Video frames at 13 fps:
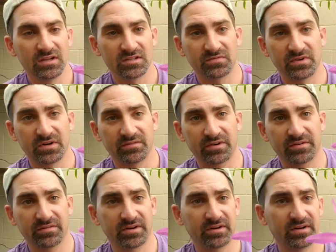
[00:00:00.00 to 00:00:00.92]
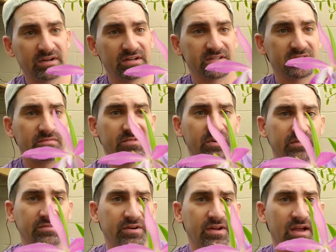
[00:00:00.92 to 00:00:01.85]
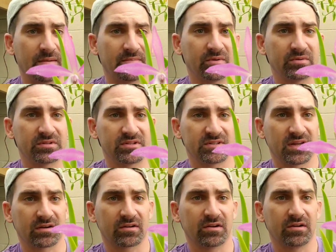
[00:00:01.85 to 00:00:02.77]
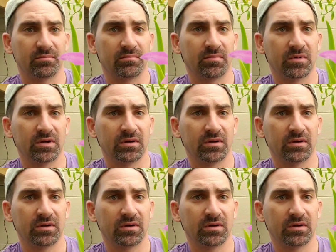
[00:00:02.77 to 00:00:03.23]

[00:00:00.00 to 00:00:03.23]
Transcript: It's very nice. I'm very happy with this outcome.